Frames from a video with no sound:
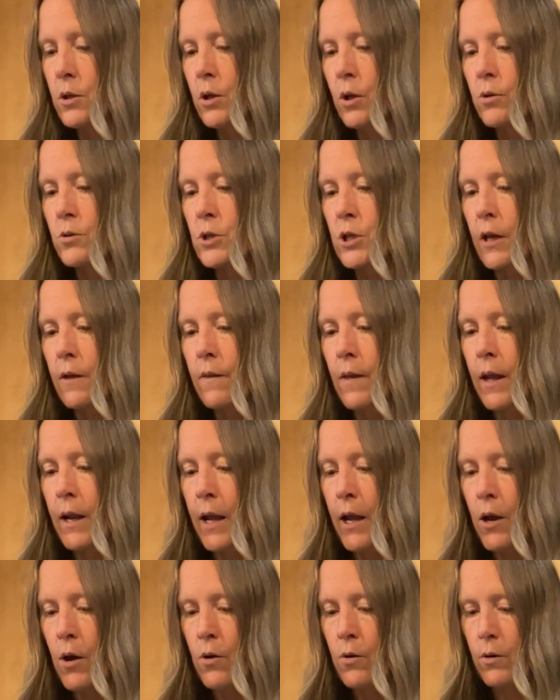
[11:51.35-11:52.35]
you know, check that
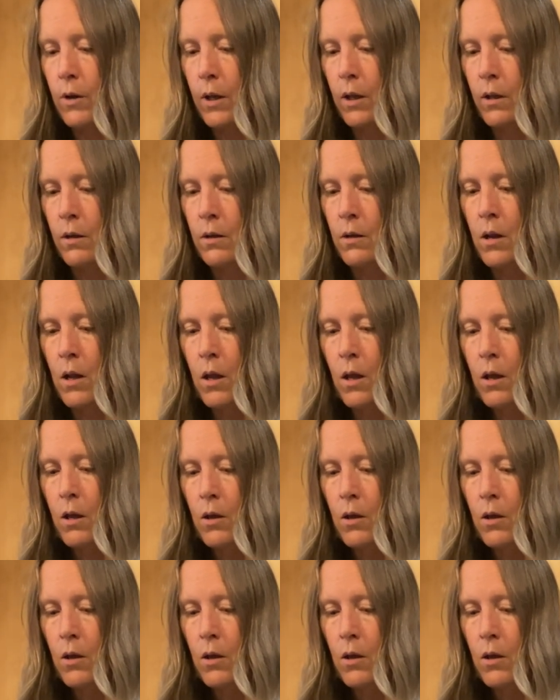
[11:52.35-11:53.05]
out and